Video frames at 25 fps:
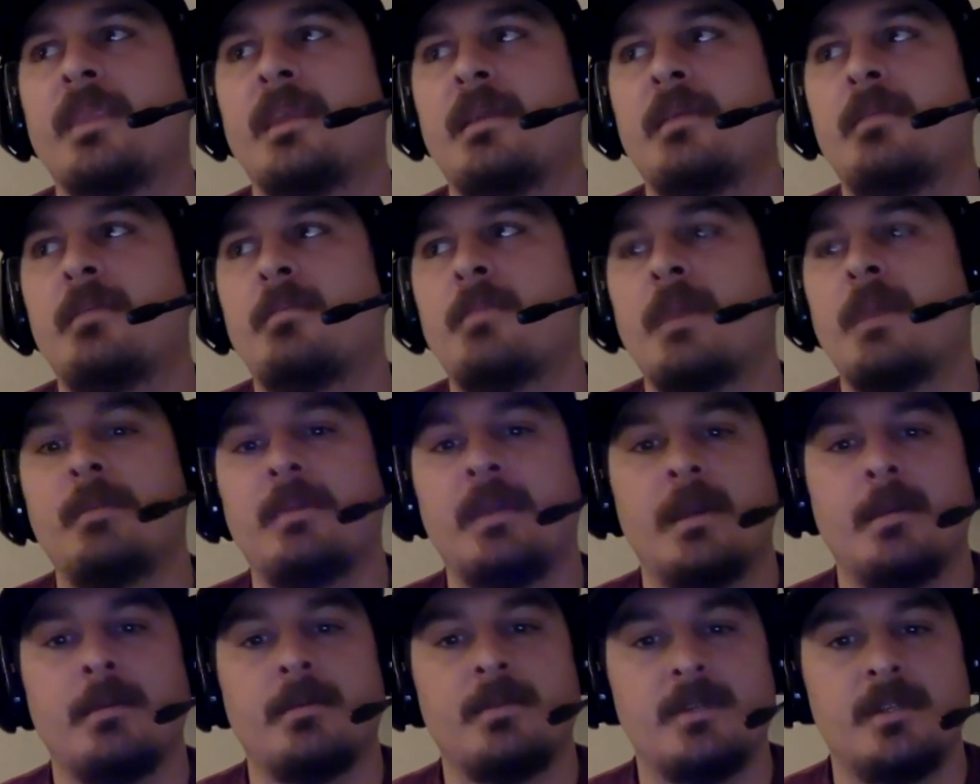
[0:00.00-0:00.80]
may
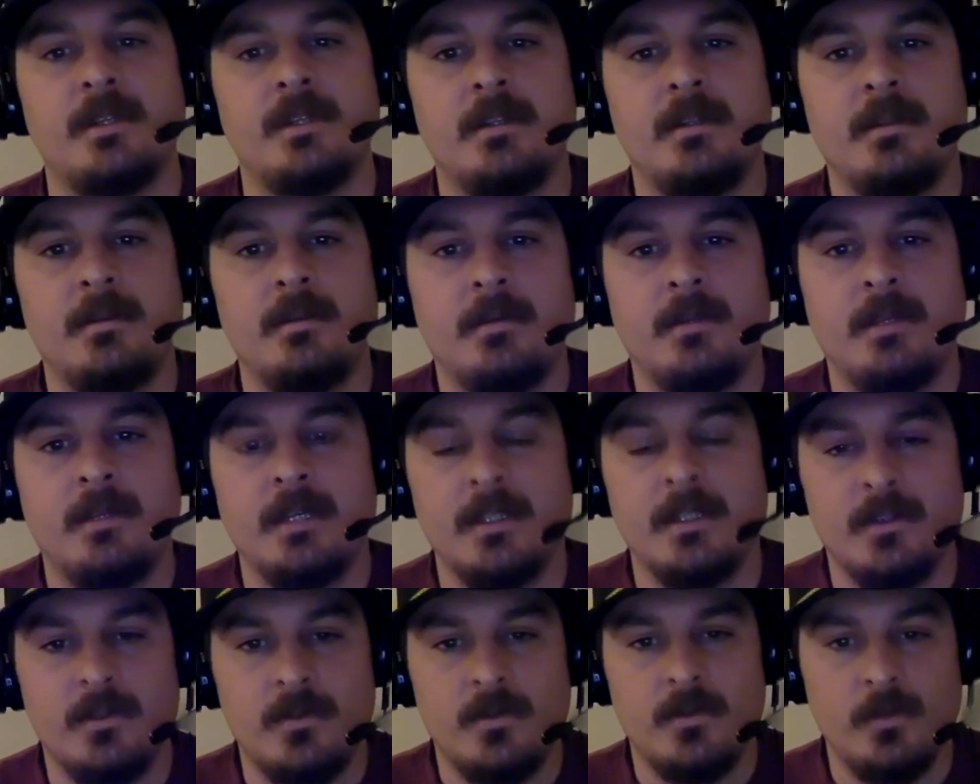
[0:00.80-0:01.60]
be able to
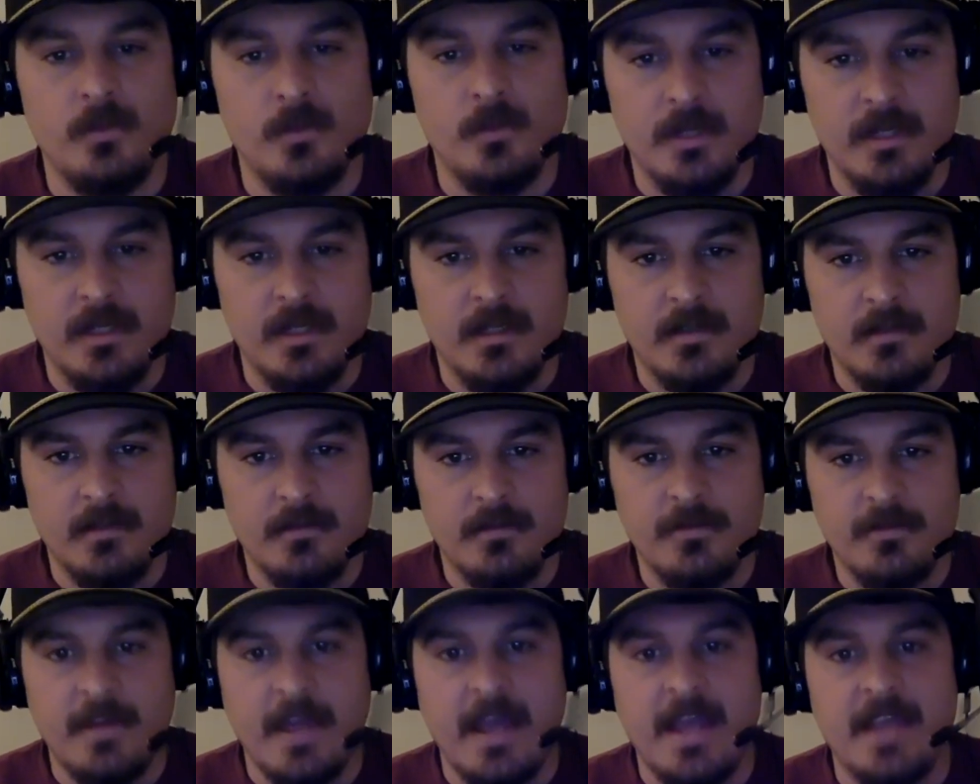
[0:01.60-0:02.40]
get to it
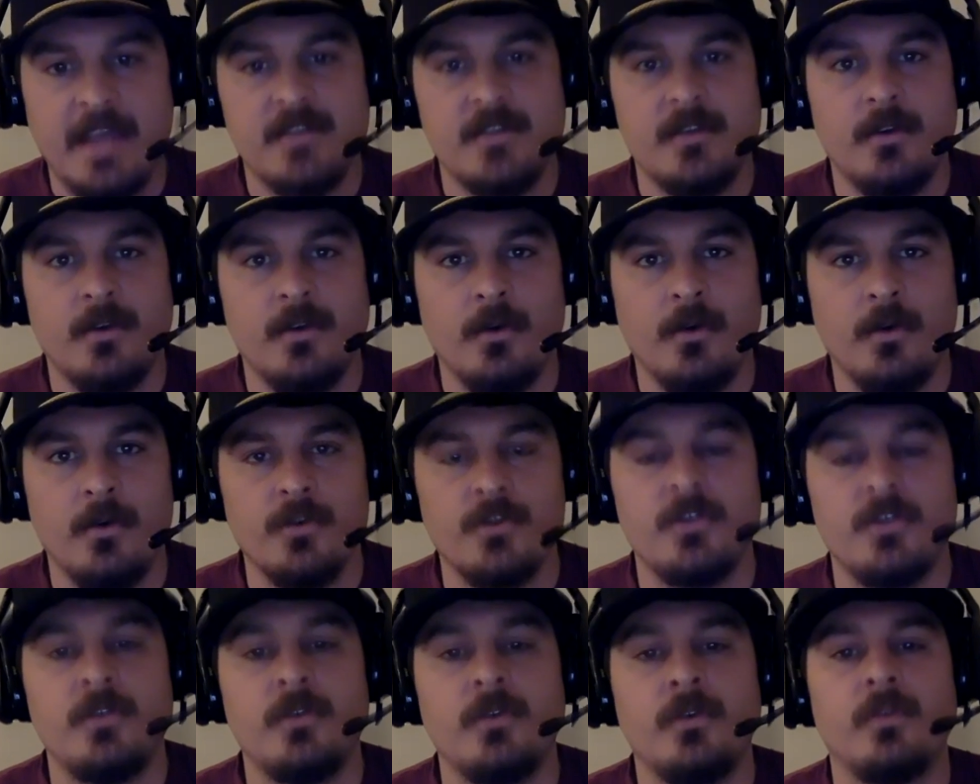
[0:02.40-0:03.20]
faster or
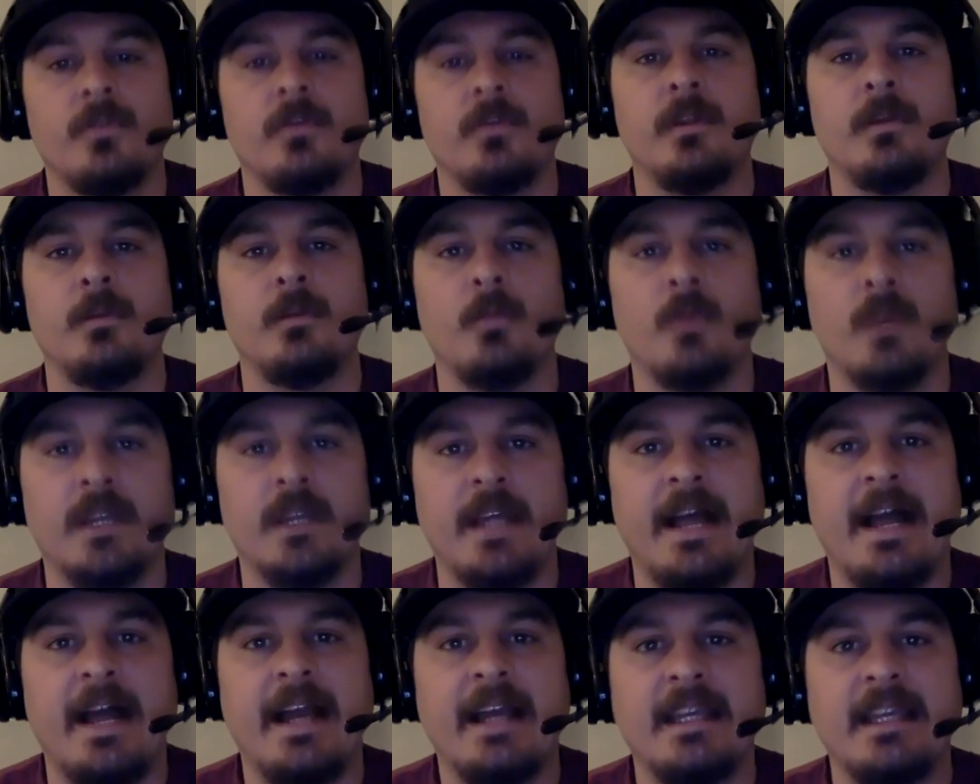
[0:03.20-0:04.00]
sooner than what
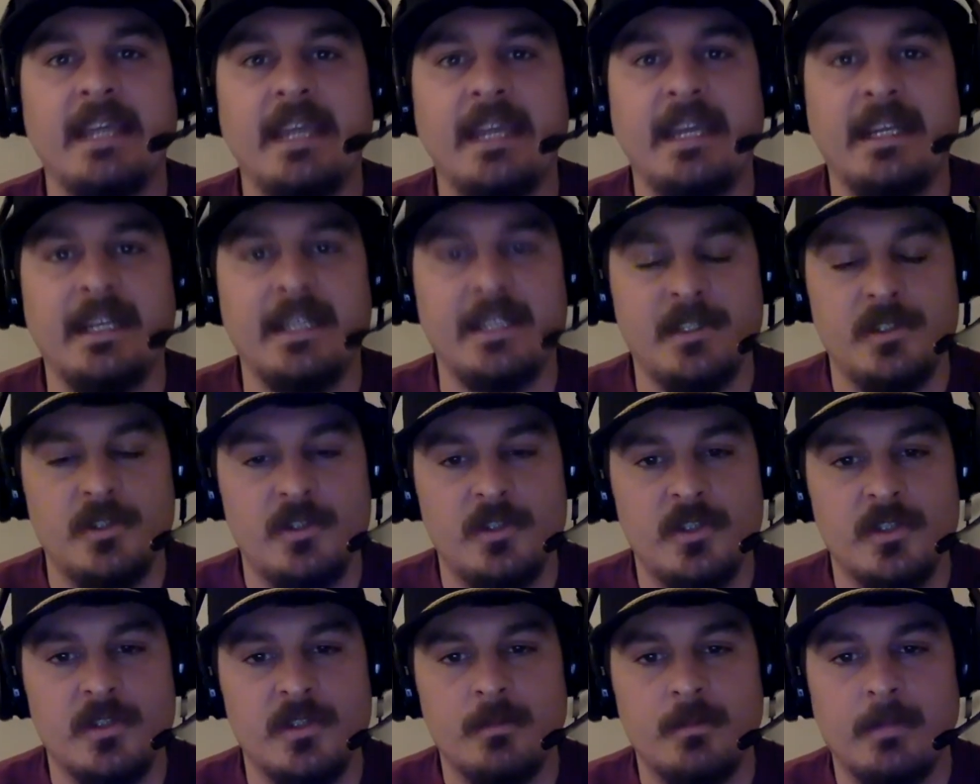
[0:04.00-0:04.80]
I can is
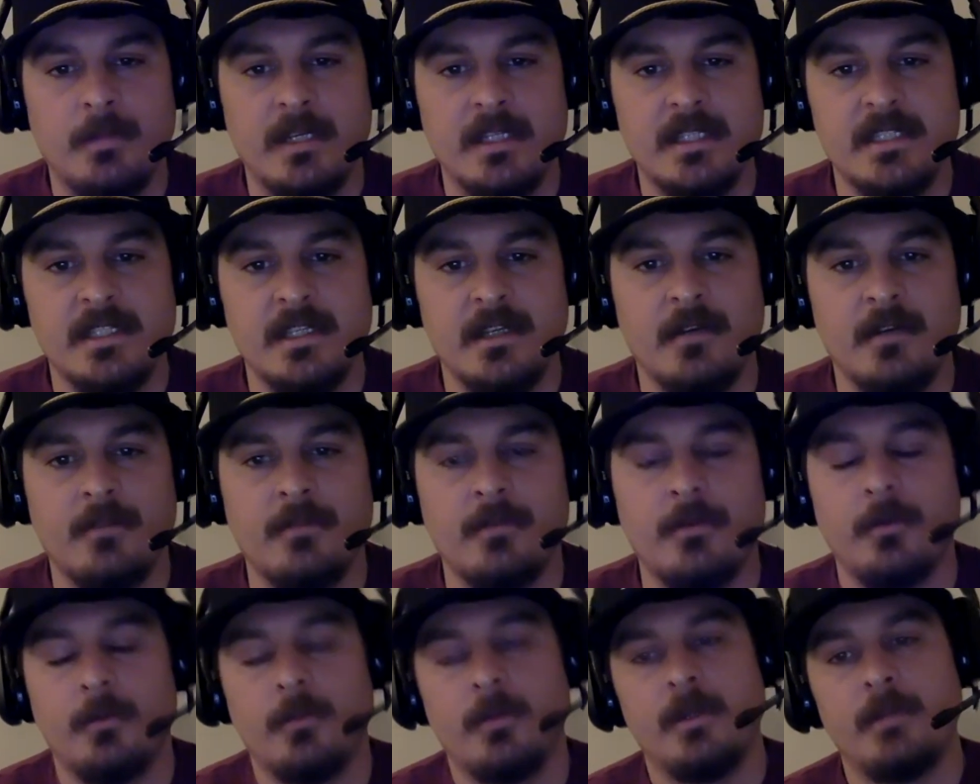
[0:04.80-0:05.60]
just myself
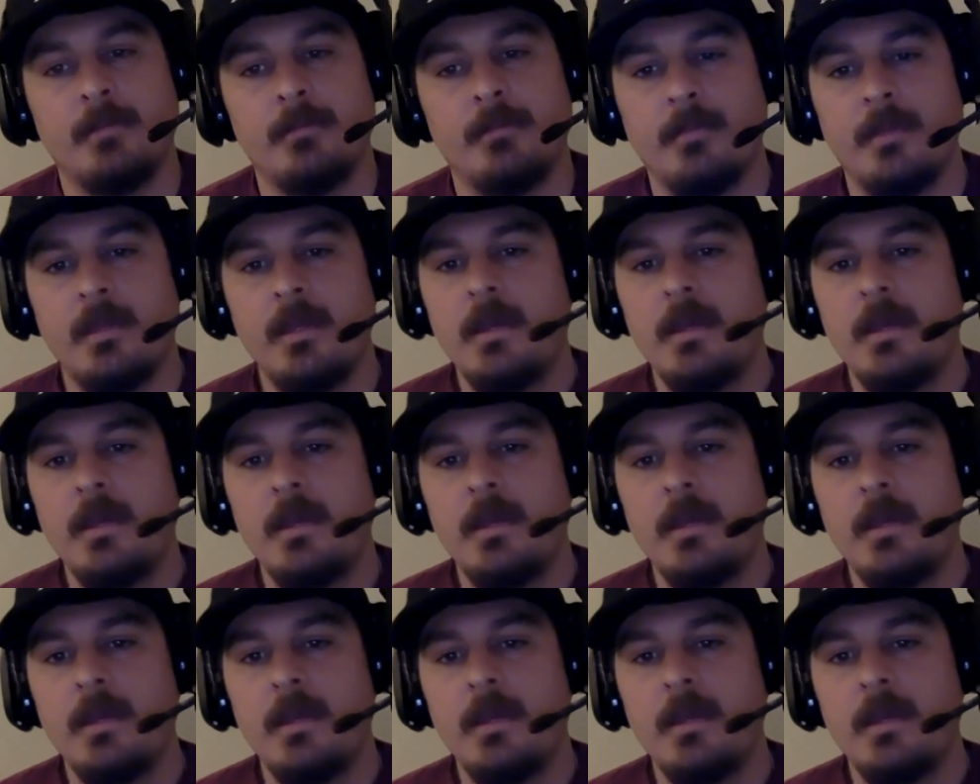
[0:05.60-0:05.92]
or what